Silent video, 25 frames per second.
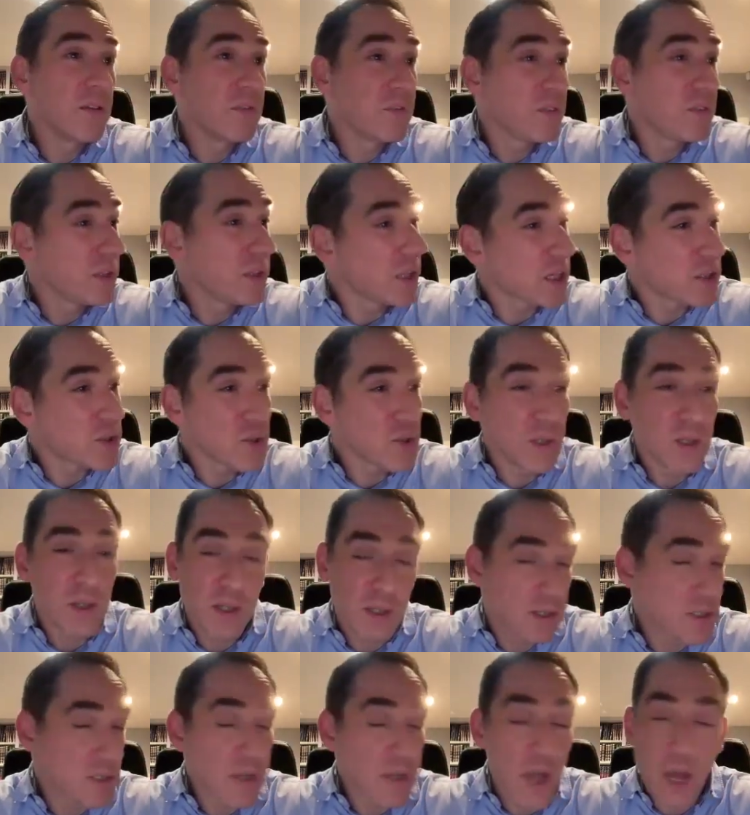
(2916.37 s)
feel like
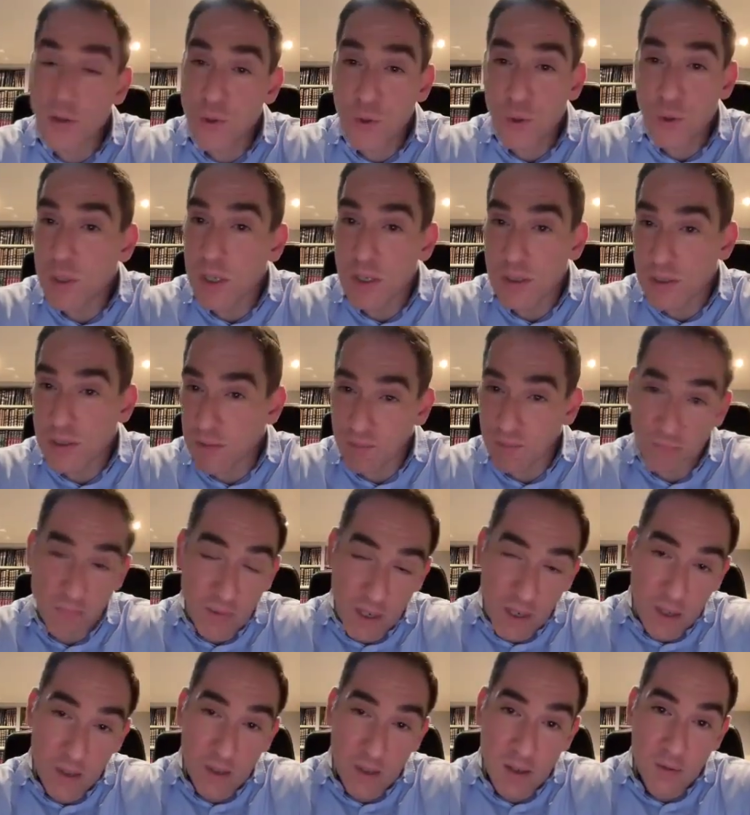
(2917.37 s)
it's not Judaism,
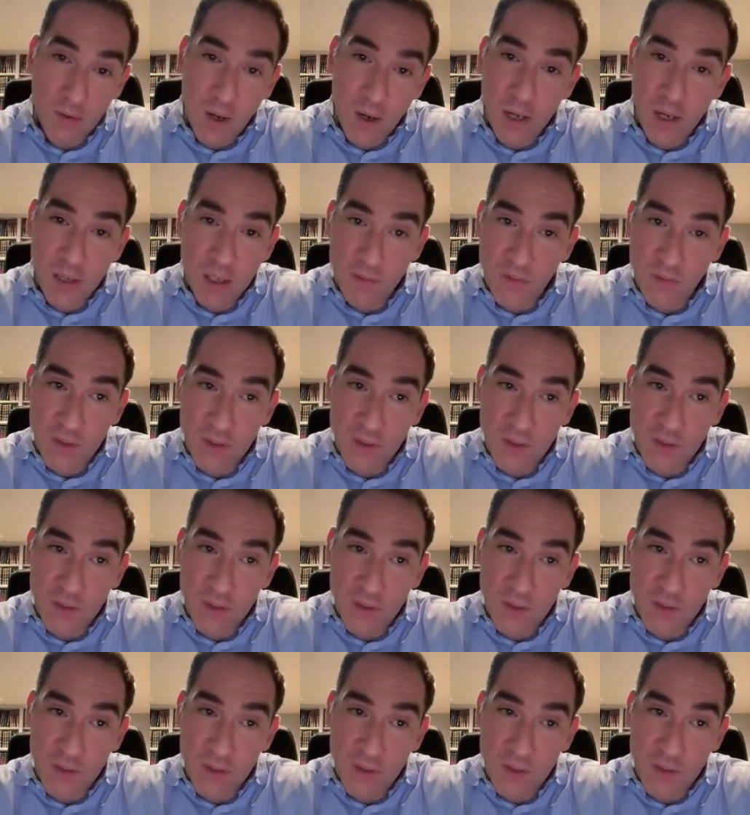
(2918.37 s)
right?